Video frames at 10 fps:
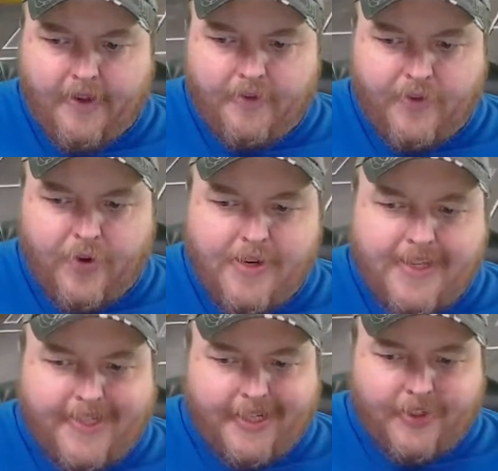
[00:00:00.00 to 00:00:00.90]

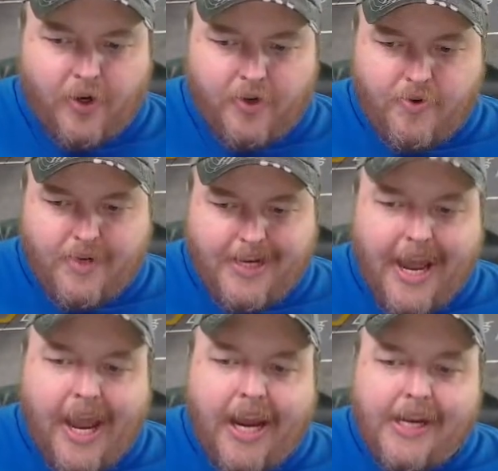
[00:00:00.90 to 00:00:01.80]

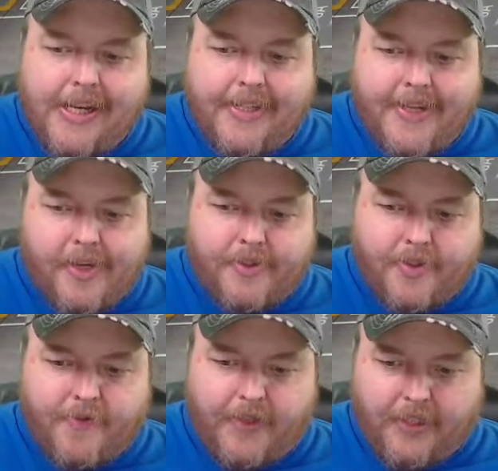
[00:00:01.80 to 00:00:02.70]
3,680 delta
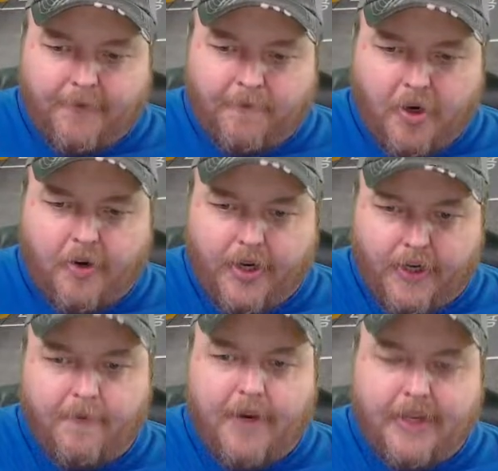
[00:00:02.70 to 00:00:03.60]
V. All right,
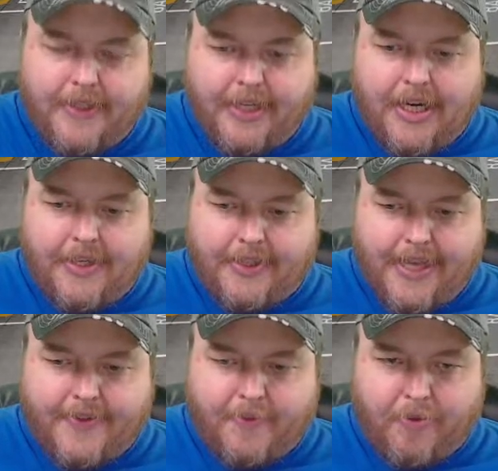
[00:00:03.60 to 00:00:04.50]
I think
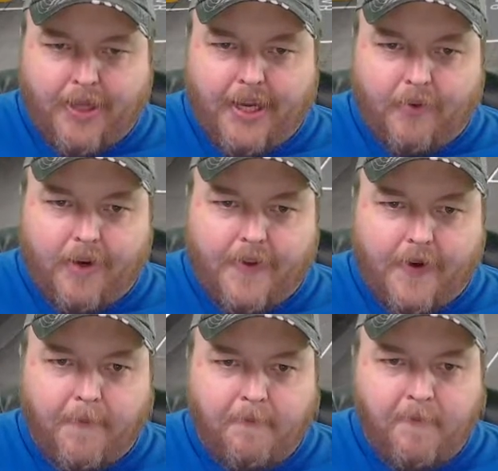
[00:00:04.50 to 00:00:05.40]
that's the play right
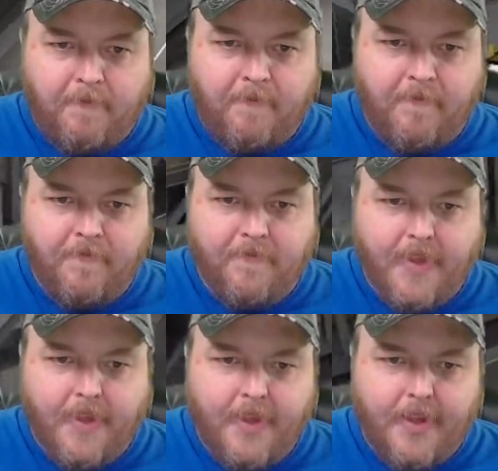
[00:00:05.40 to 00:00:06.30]
there.
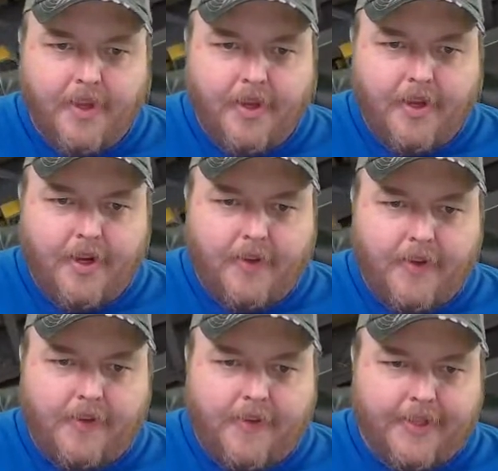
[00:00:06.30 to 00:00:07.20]
I
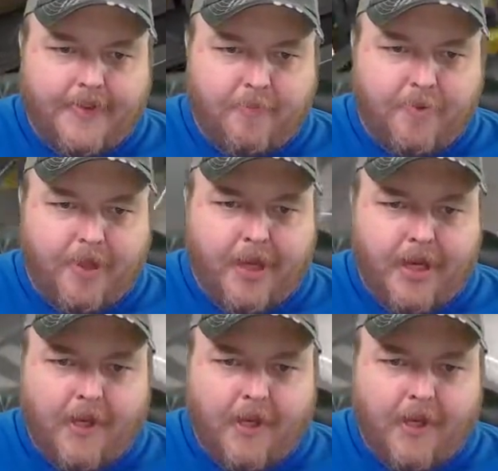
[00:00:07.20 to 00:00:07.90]
think that's the play.